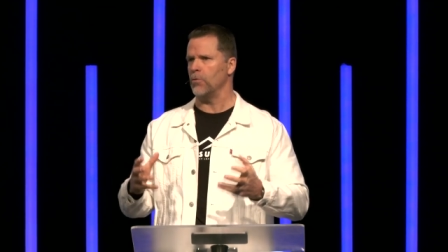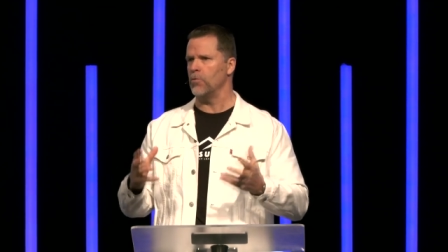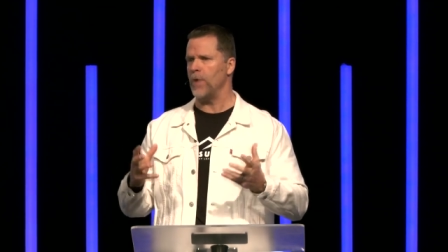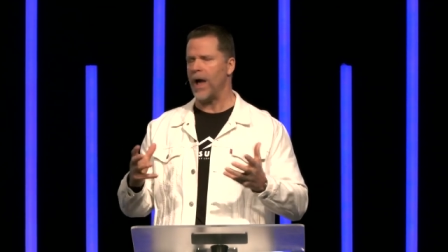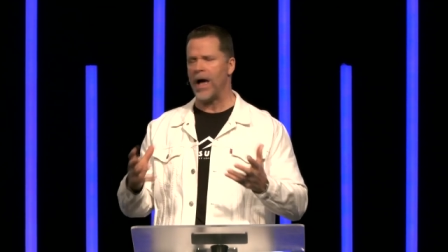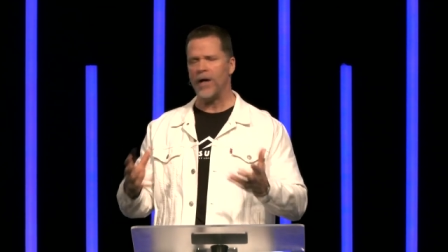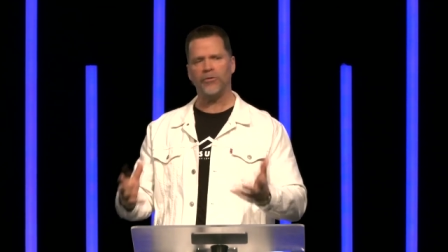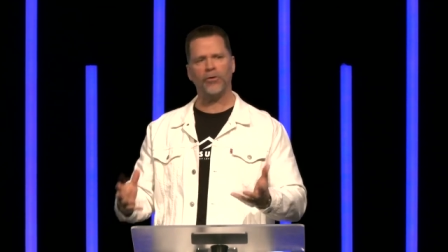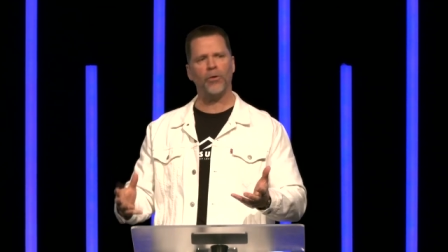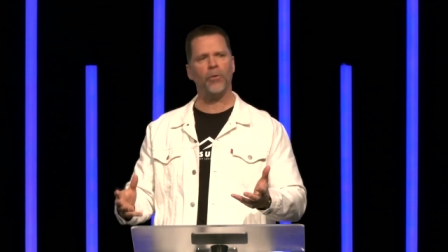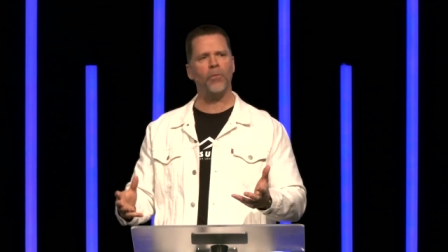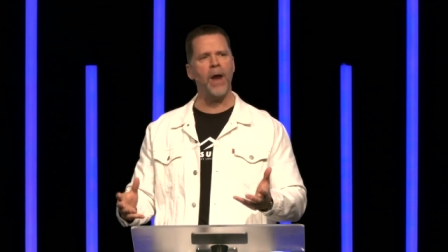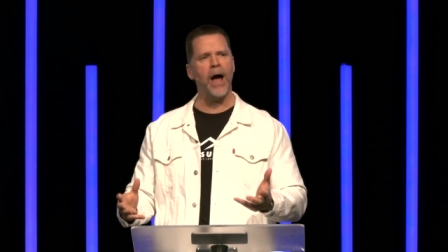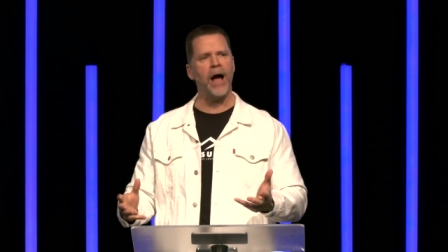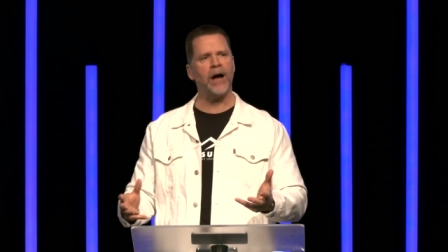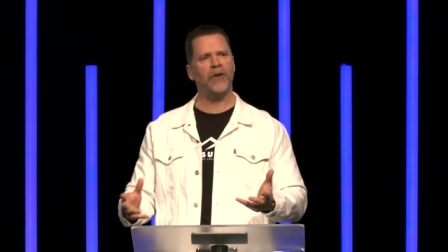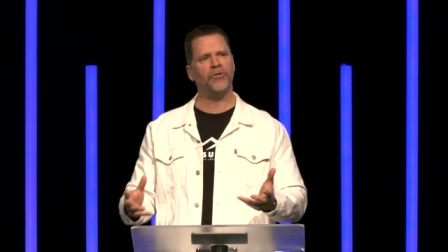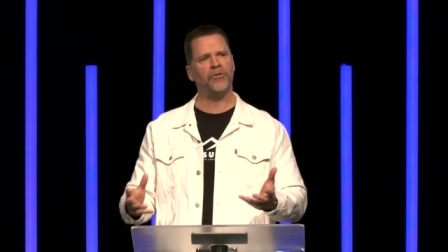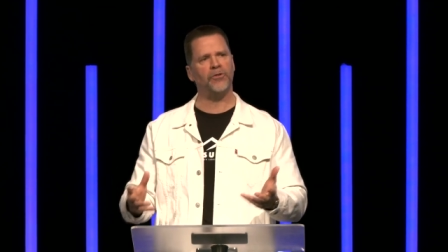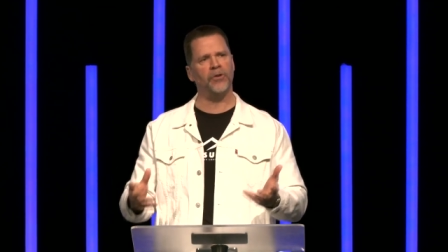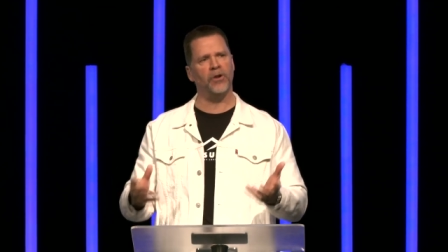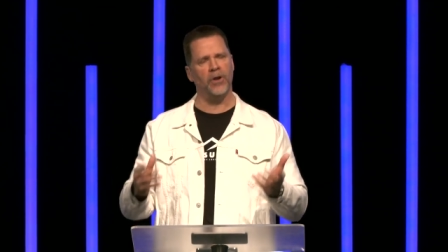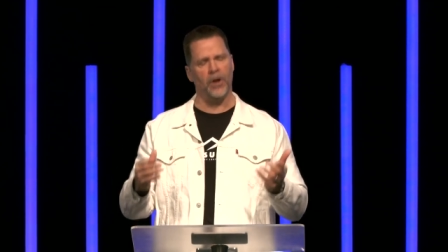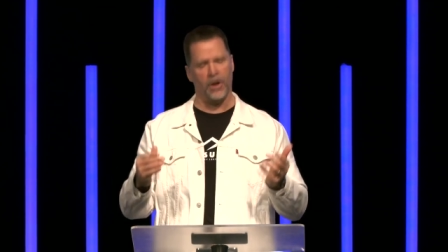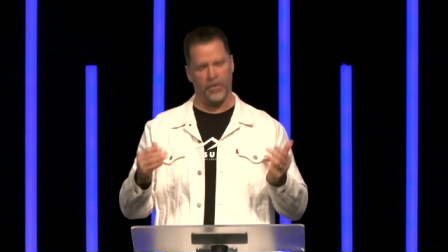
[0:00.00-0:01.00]

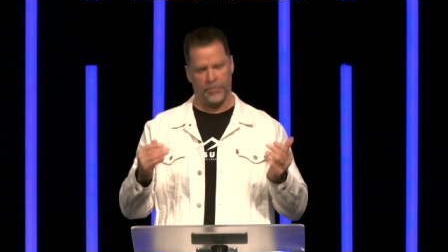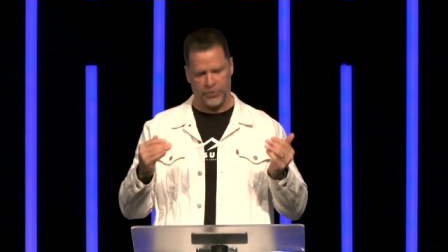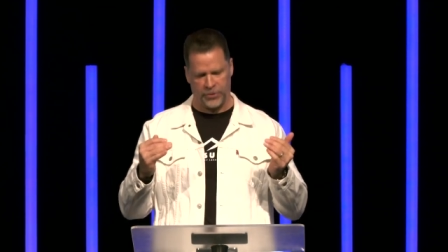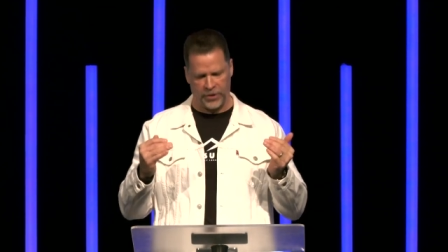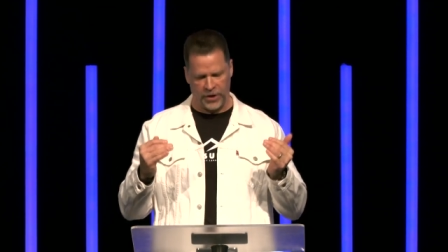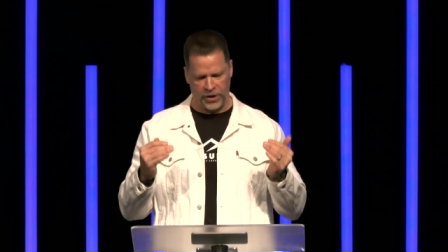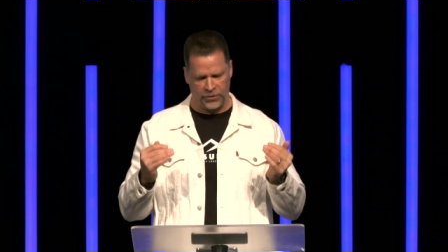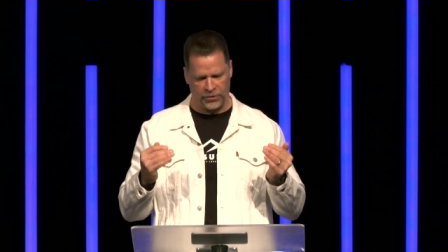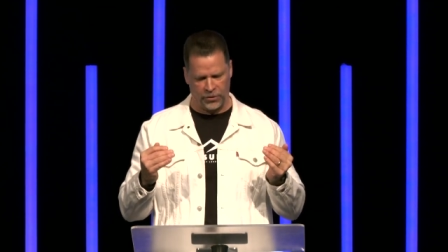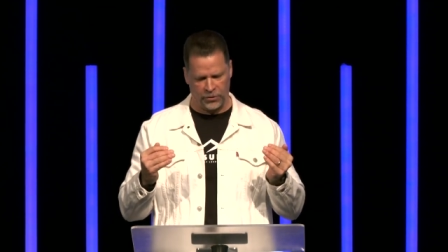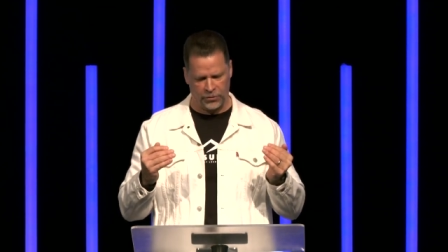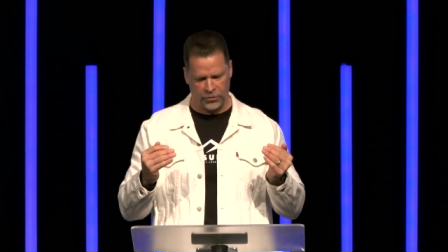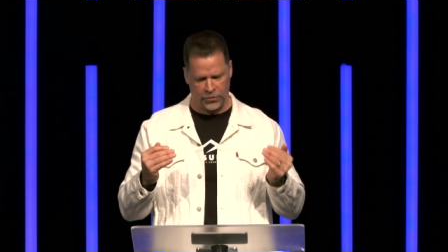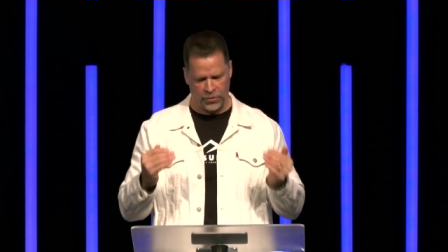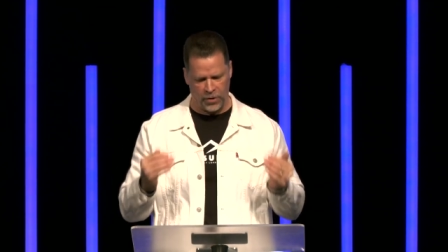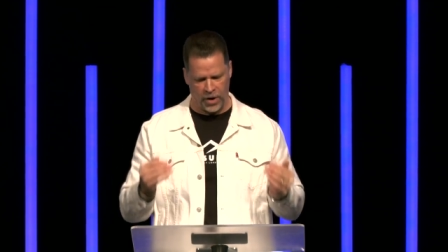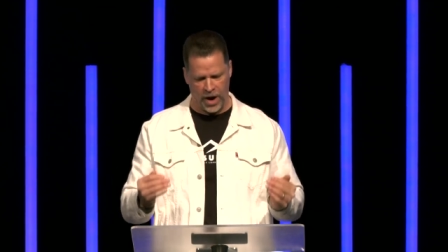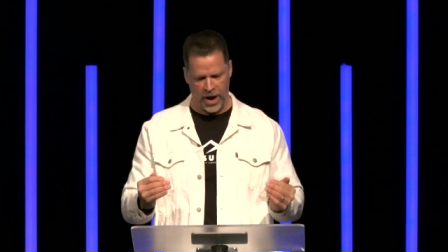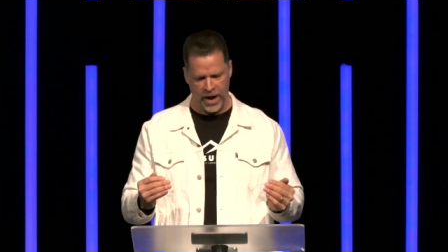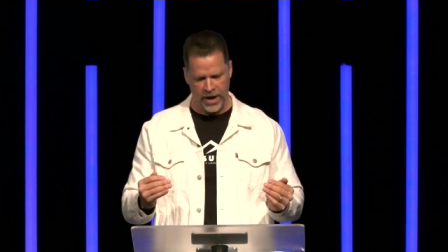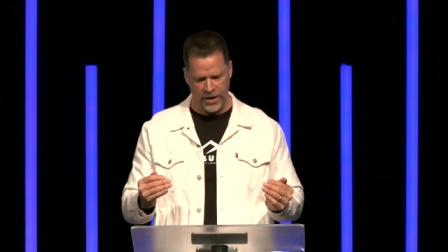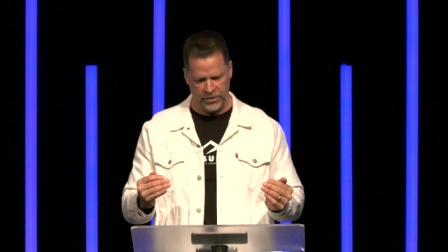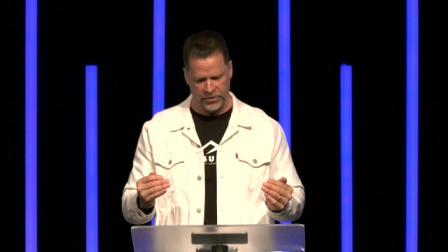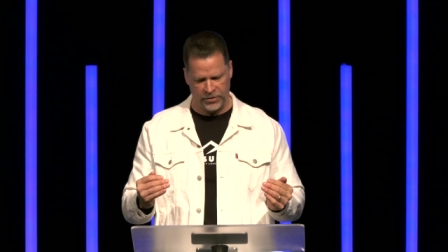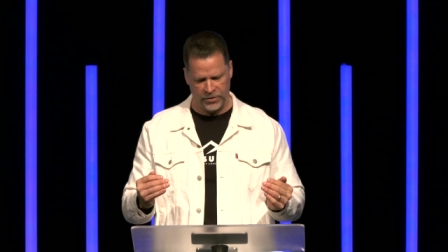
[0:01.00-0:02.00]
resurrection of Jesus
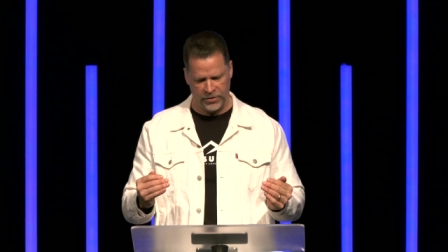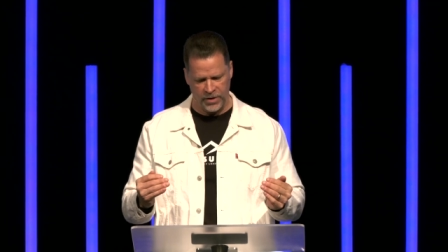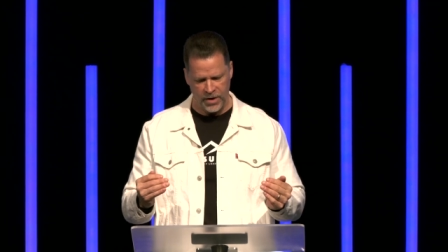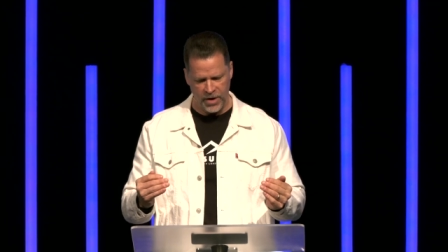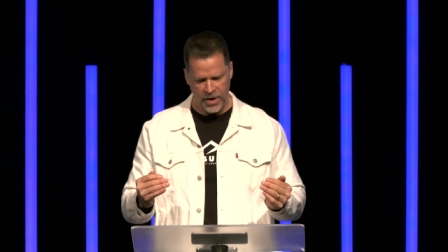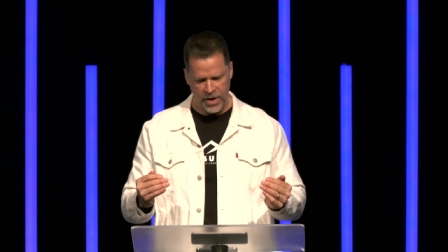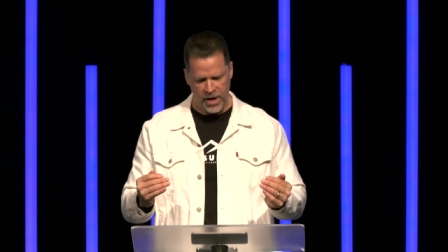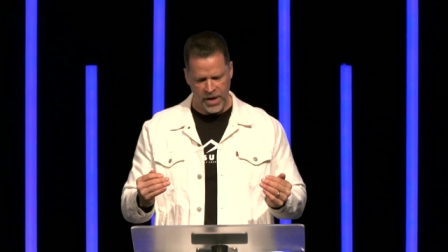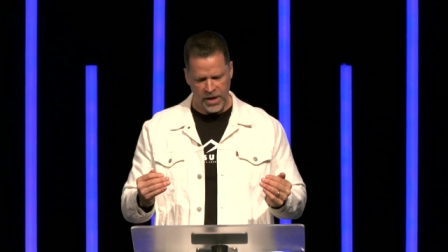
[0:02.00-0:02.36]
Christ,